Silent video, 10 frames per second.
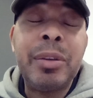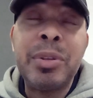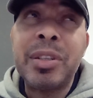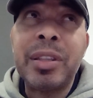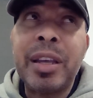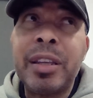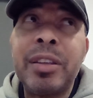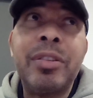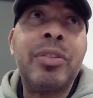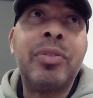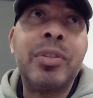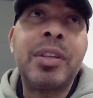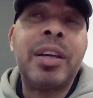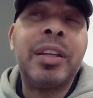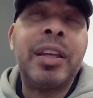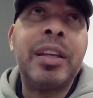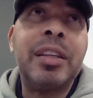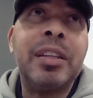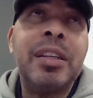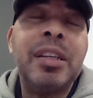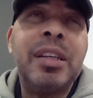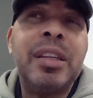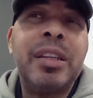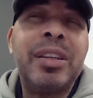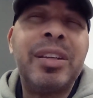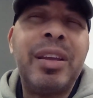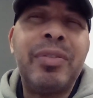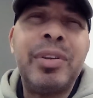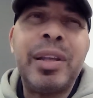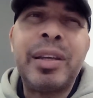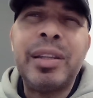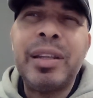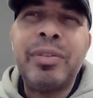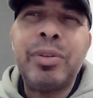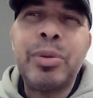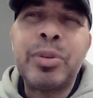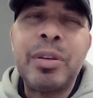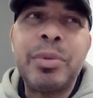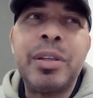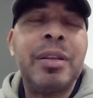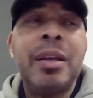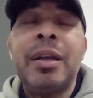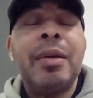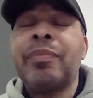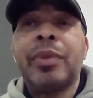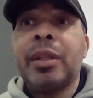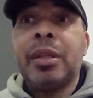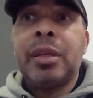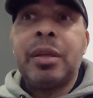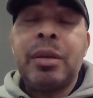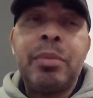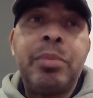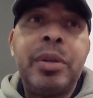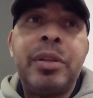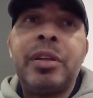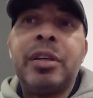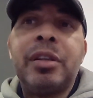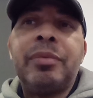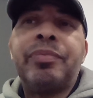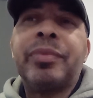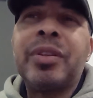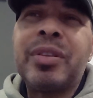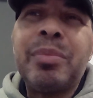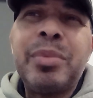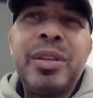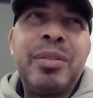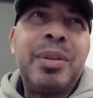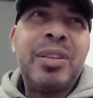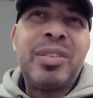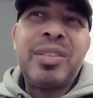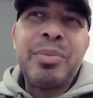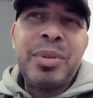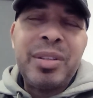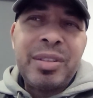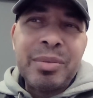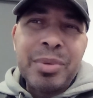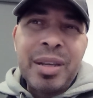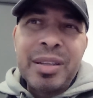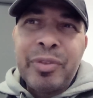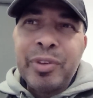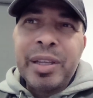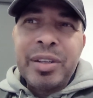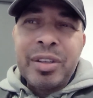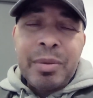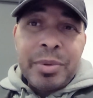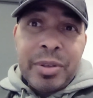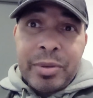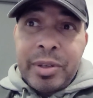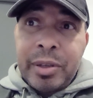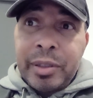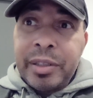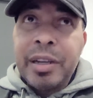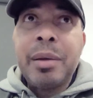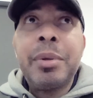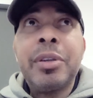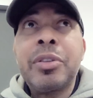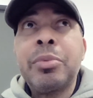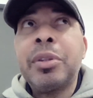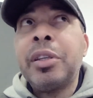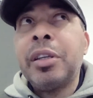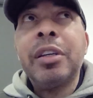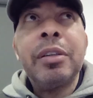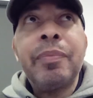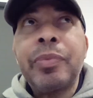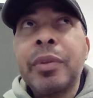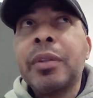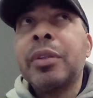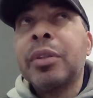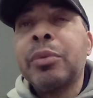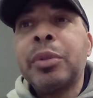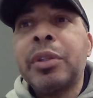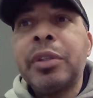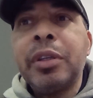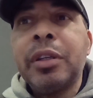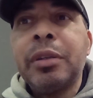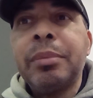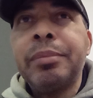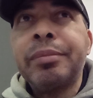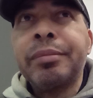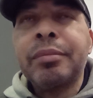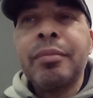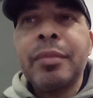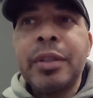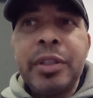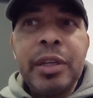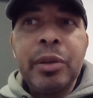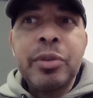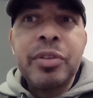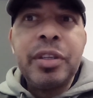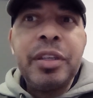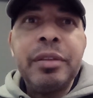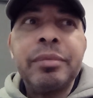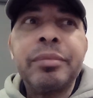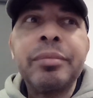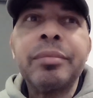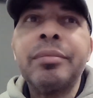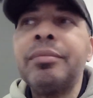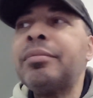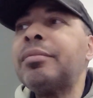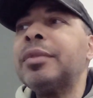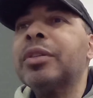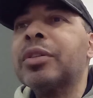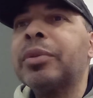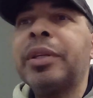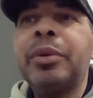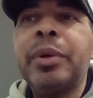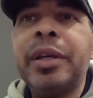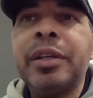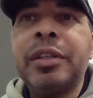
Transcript: which is like it just feels kind of like could have gave you like a level or something. But sometimes I feel like the companies are nickel and diming us with the DLC. So anyway,